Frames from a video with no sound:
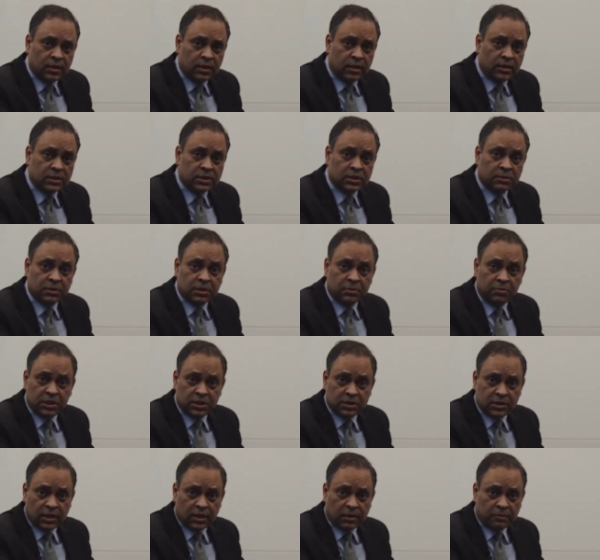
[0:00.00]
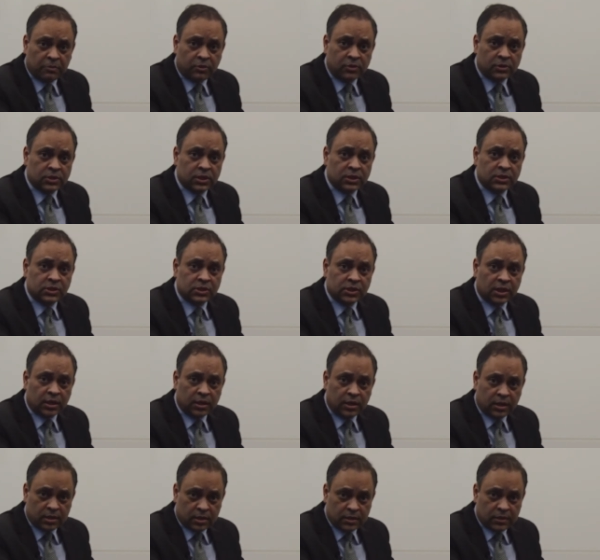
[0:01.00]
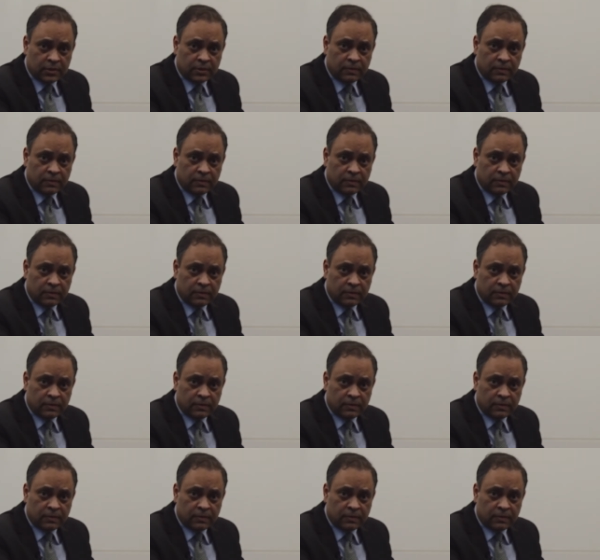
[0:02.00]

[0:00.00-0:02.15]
in some of the major airports in China